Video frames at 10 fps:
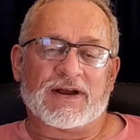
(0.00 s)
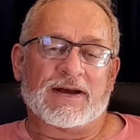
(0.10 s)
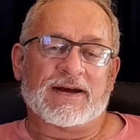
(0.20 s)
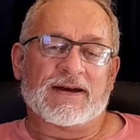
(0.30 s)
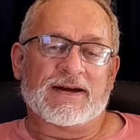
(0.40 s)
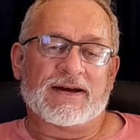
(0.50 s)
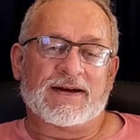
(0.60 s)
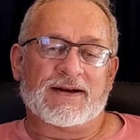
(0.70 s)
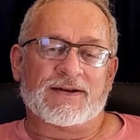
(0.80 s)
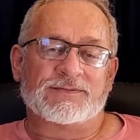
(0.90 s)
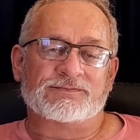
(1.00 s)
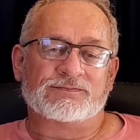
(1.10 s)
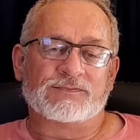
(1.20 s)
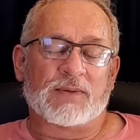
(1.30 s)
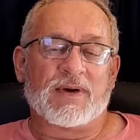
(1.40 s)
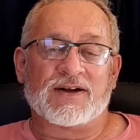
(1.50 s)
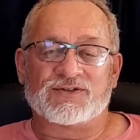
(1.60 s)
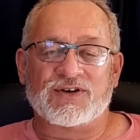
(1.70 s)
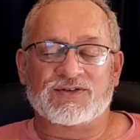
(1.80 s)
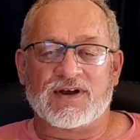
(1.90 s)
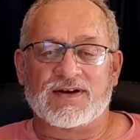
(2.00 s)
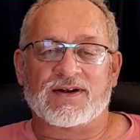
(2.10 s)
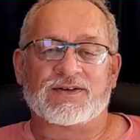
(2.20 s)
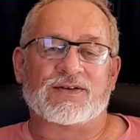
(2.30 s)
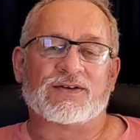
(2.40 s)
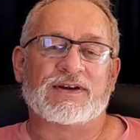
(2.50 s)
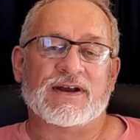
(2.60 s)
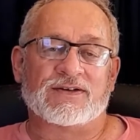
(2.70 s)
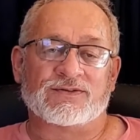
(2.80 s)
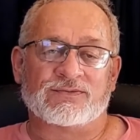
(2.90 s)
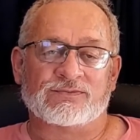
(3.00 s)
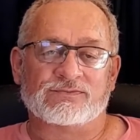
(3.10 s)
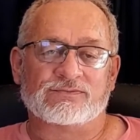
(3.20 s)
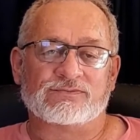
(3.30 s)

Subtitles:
about 600 young